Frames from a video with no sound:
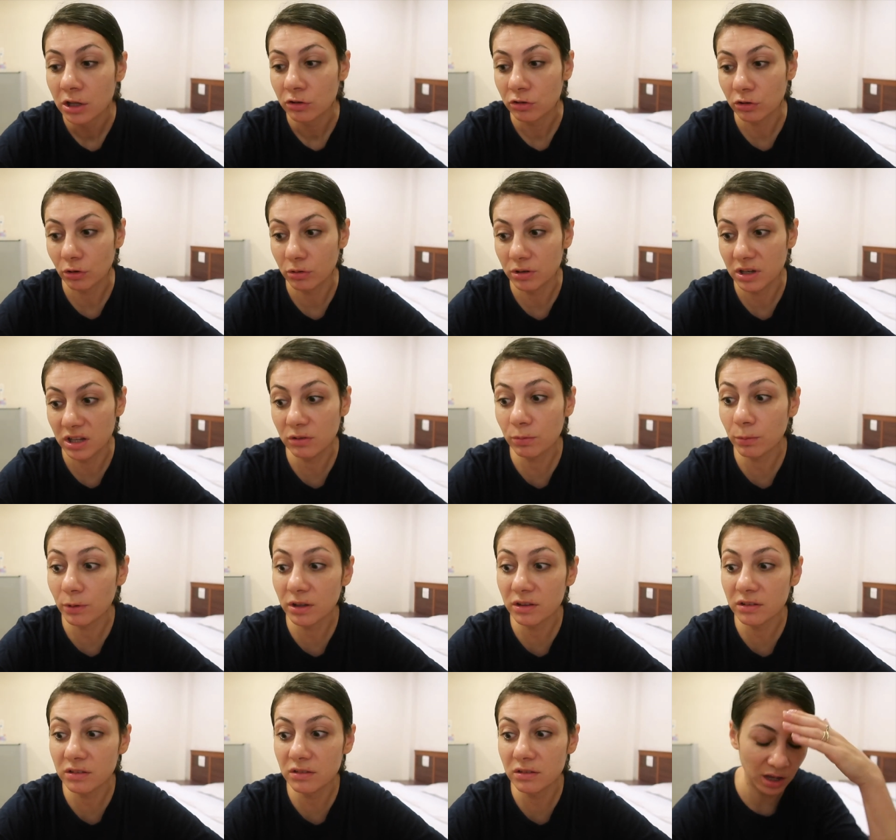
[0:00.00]
So this
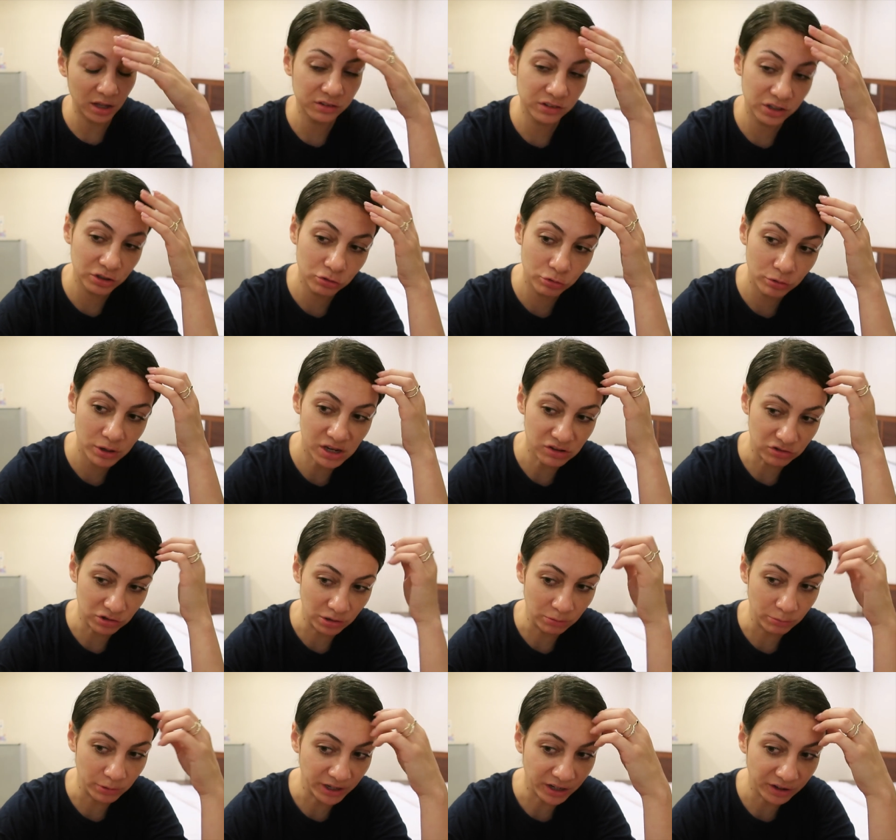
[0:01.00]
was a
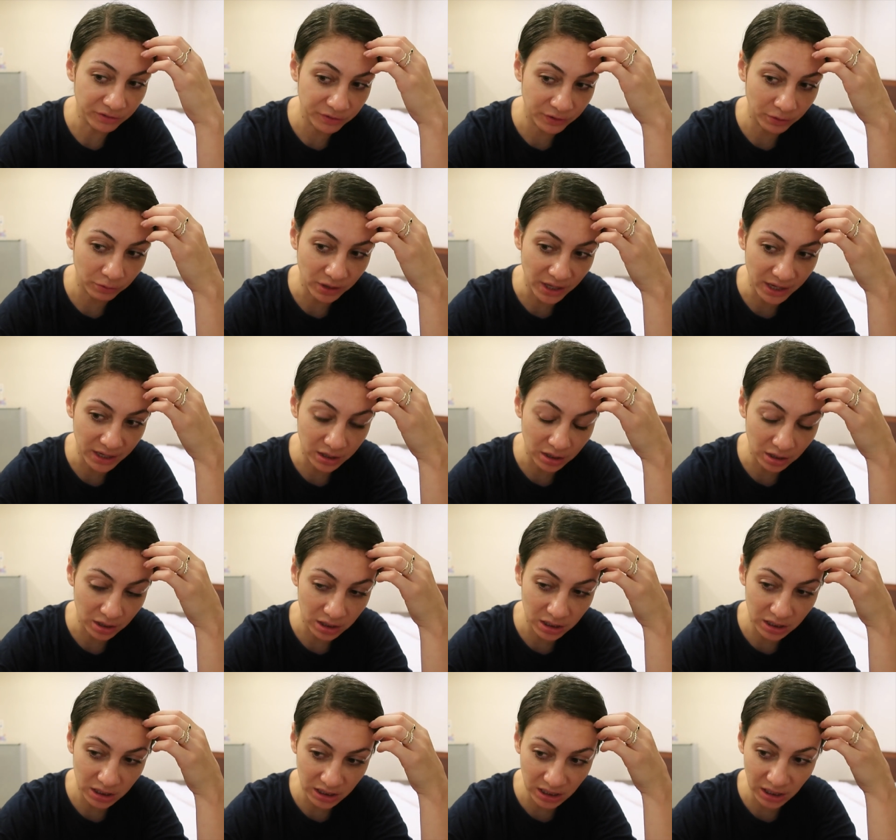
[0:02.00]
situation where I feel
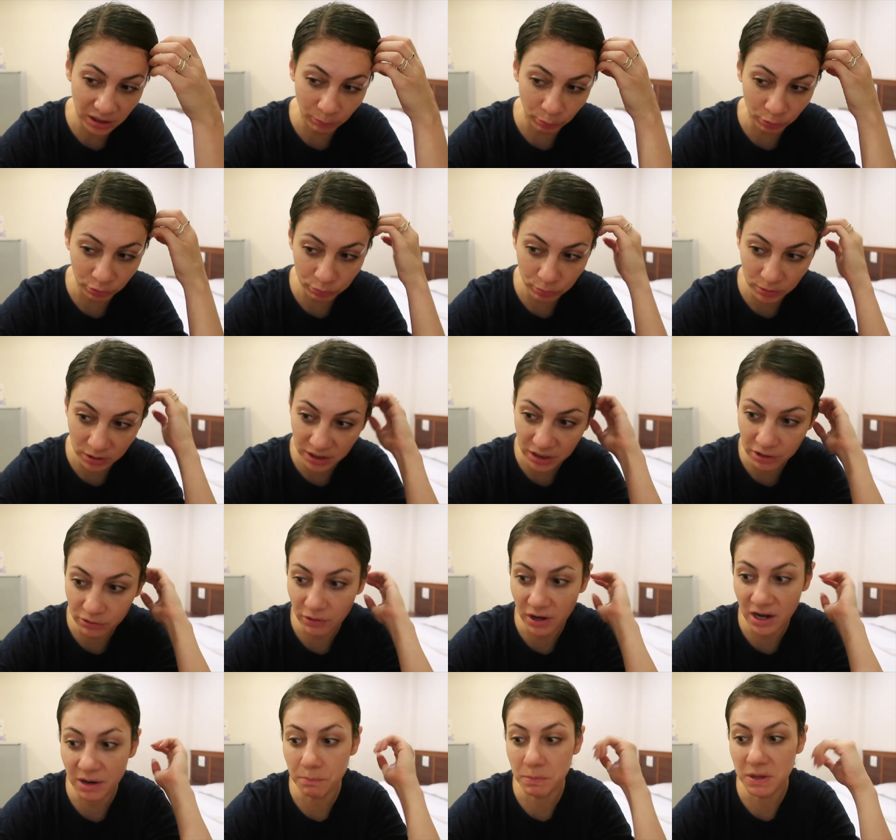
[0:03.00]
like it was really
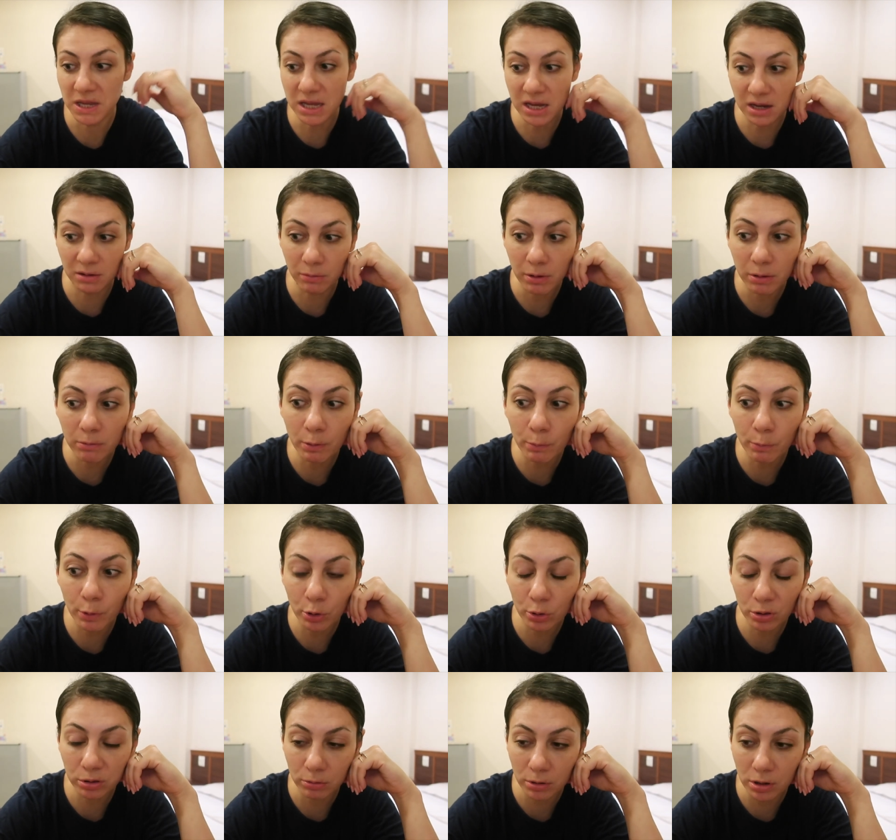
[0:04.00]
crappy and we were
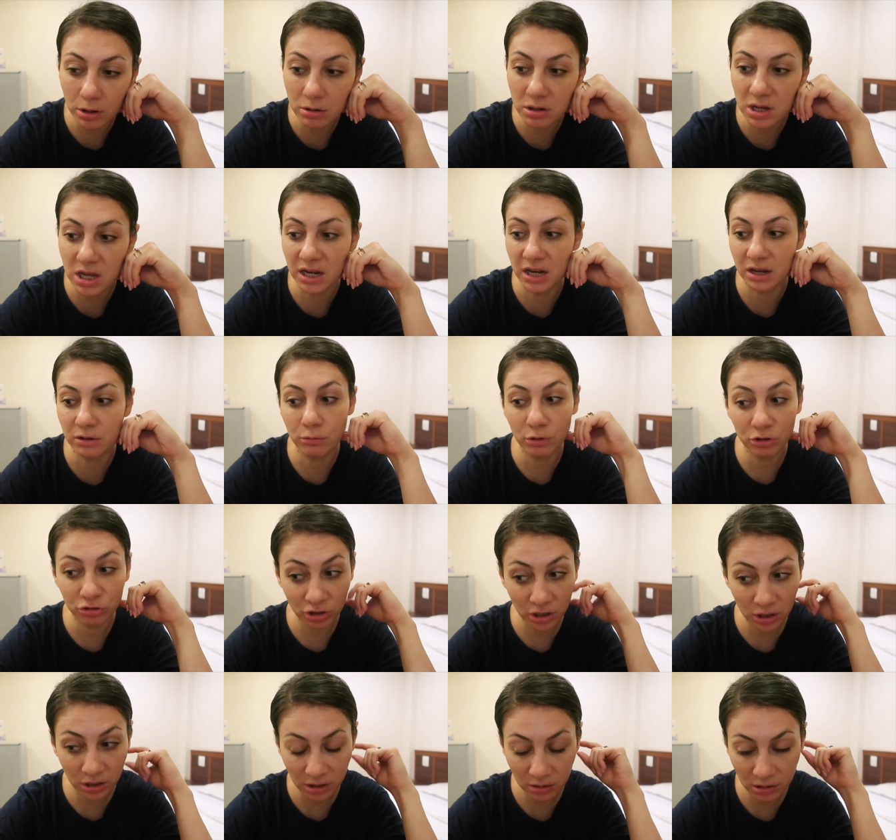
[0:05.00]
both wrong and I
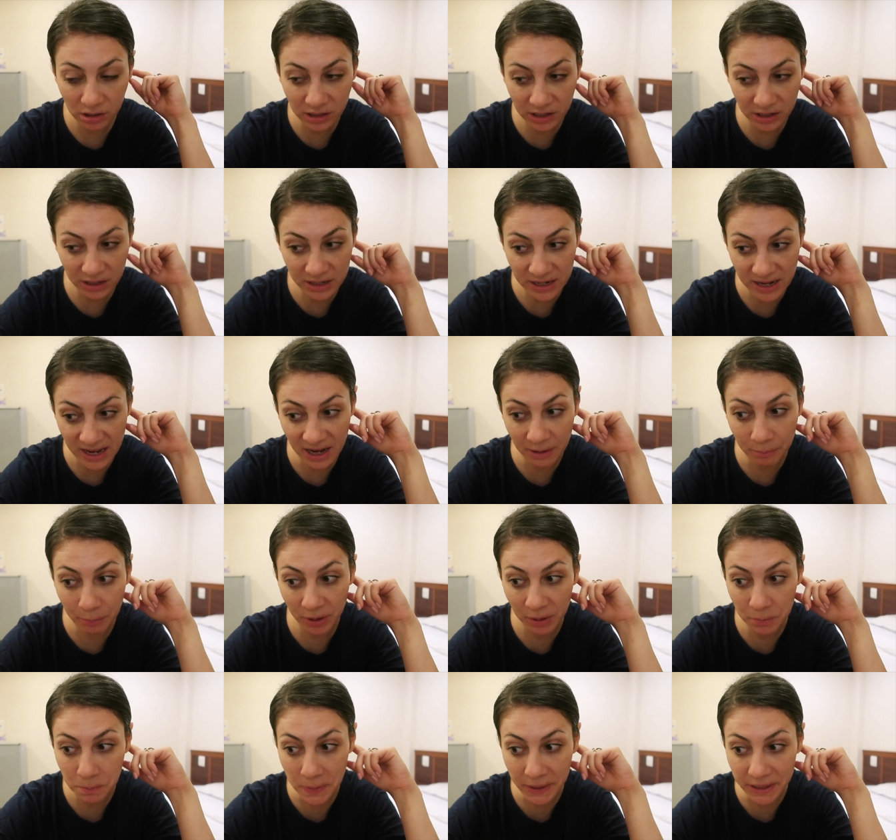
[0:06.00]
wish it didn't
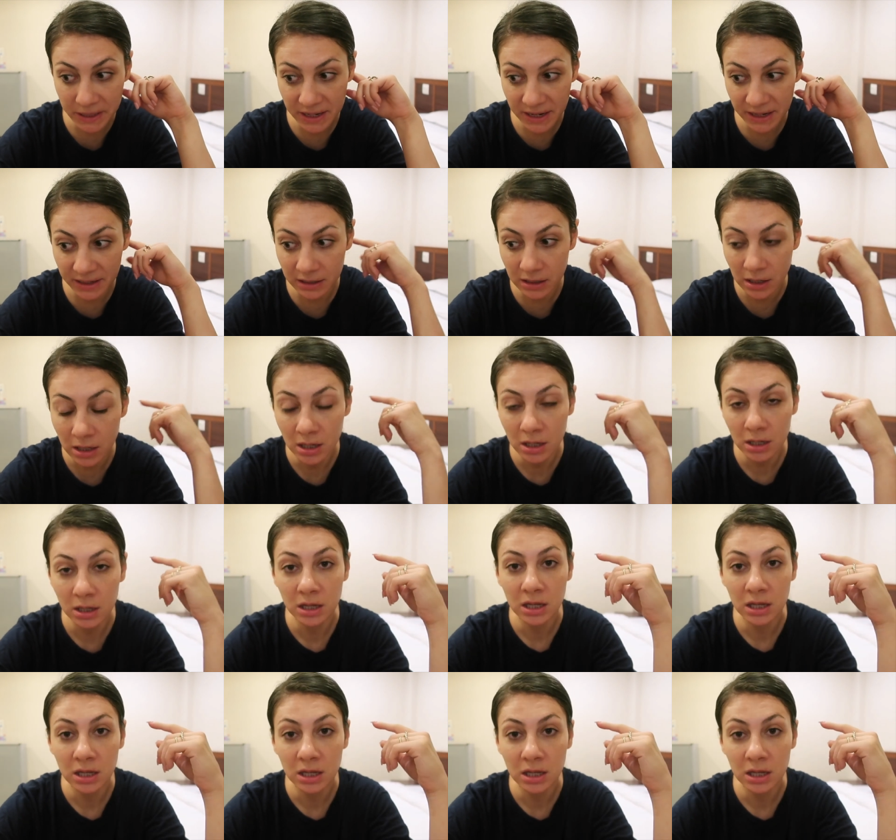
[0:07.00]
happen, but then